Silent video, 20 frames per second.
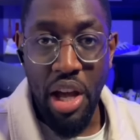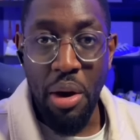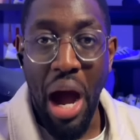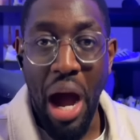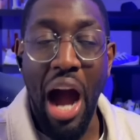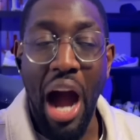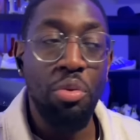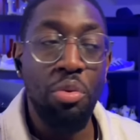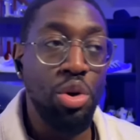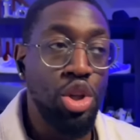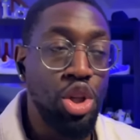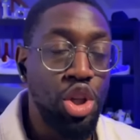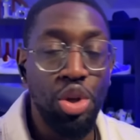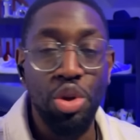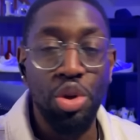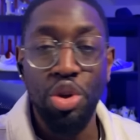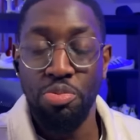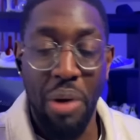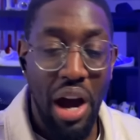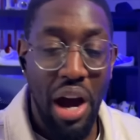I will
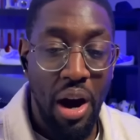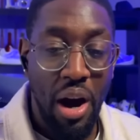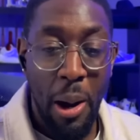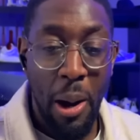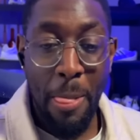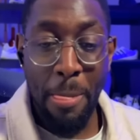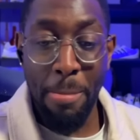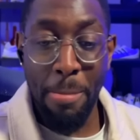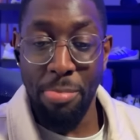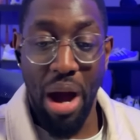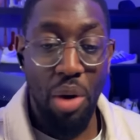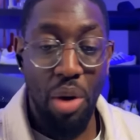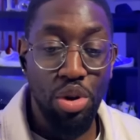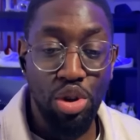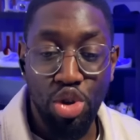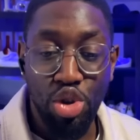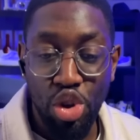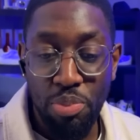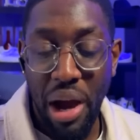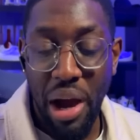choose better. I will
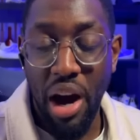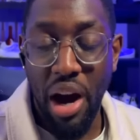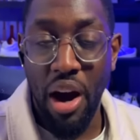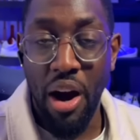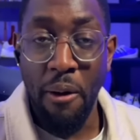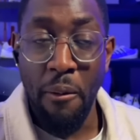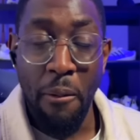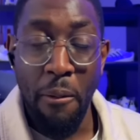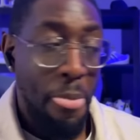do better.